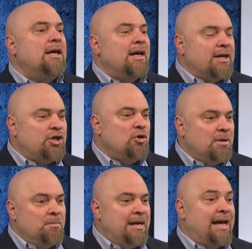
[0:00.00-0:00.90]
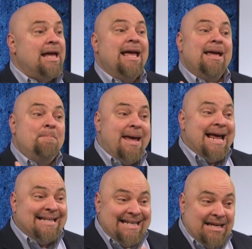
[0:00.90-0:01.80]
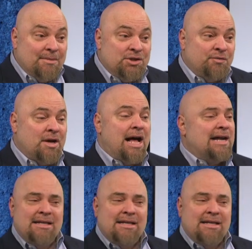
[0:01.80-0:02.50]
a human being made in the image of God?